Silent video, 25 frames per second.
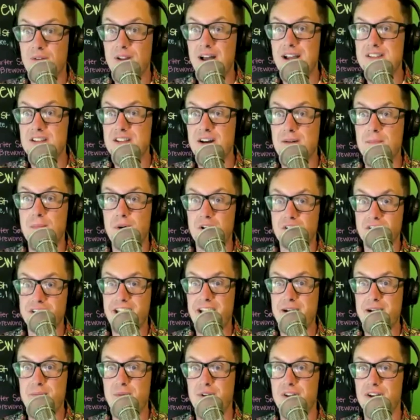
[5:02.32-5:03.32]
I saw Mark
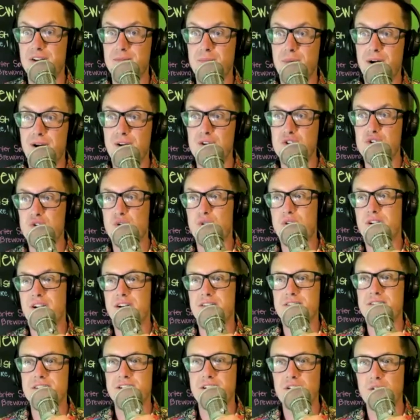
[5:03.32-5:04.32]
Hamill on Martin Short, and I
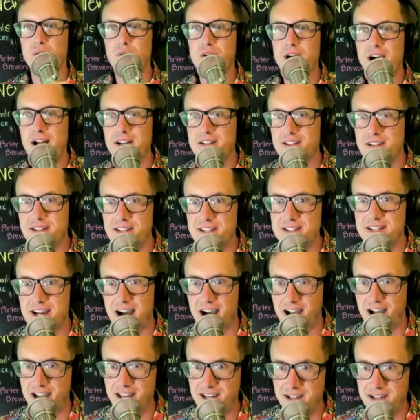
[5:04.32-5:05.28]
was like, oh god, did he die?